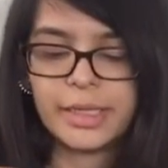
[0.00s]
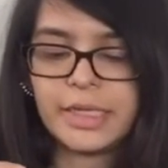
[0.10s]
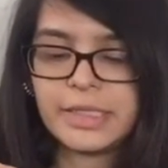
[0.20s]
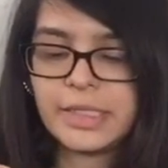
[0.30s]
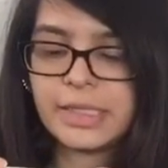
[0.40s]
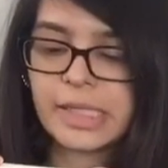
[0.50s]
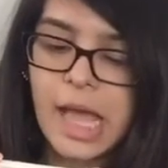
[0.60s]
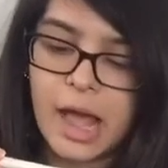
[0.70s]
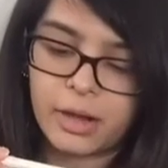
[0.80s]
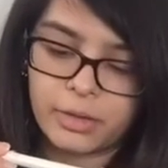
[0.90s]
is this
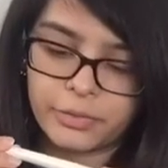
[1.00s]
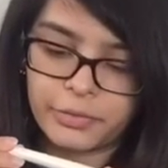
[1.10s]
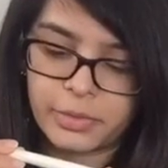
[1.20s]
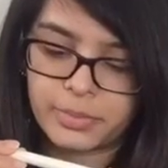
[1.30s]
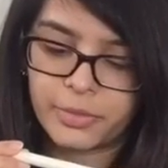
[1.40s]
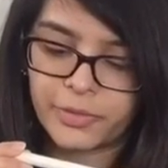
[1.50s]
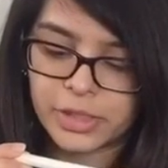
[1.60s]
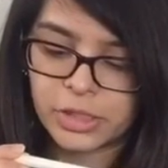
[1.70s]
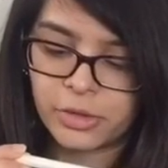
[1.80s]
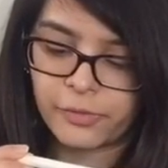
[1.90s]
e.l.f.
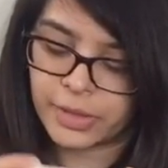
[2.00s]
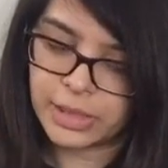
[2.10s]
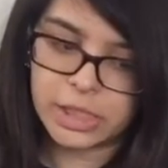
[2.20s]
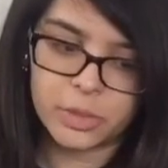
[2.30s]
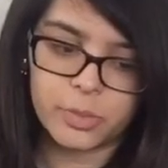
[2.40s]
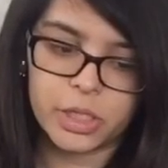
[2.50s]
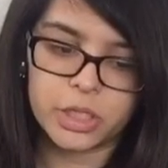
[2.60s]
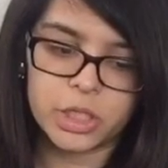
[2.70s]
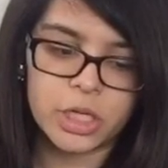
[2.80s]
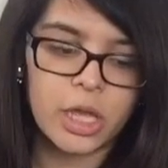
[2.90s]
Professional Foundation
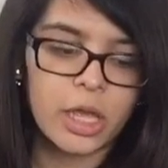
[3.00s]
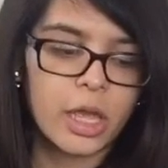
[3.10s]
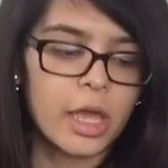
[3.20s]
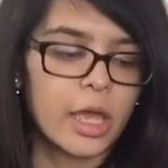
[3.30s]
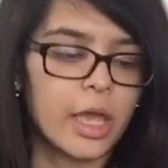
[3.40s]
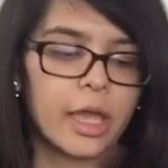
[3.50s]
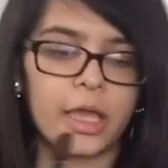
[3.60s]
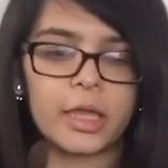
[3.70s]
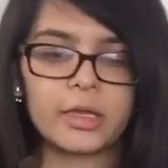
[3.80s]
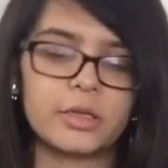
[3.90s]
Brush,
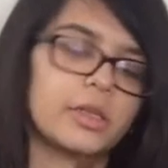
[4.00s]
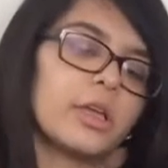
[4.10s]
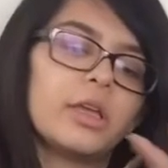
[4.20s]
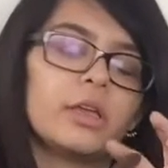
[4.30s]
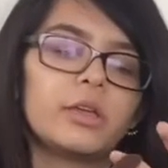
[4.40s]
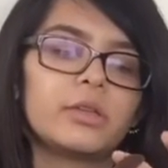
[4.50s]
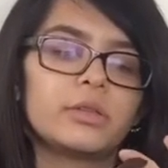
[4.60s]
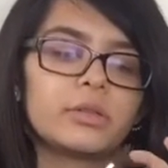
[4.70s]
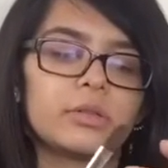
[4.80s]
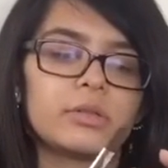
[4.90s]
and
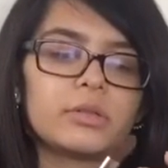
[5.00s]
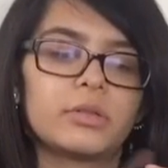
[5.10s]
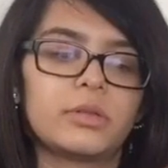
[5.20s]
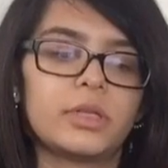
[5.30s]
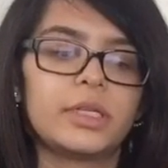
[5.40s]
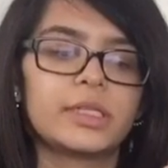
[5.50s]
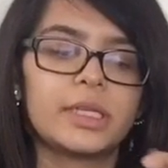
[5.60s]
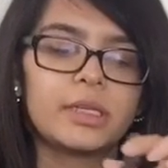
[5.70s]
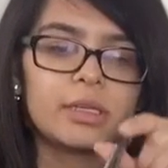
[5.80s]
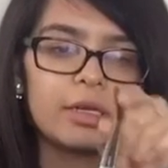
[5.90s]
it's
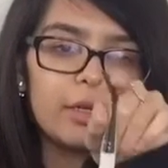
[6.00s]
like,